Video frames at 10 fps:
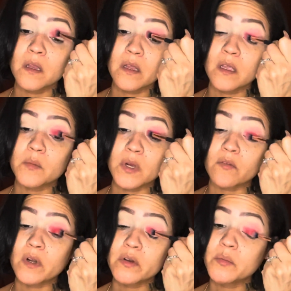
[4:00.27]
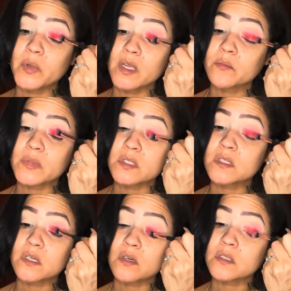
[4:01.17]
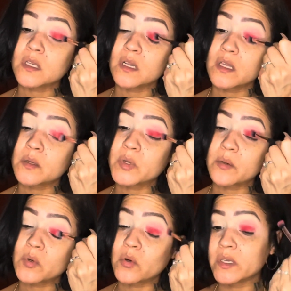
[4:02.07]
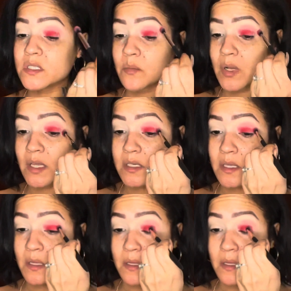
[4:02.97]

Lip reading: Not very pigmented on the lid, but I'm going to blend it.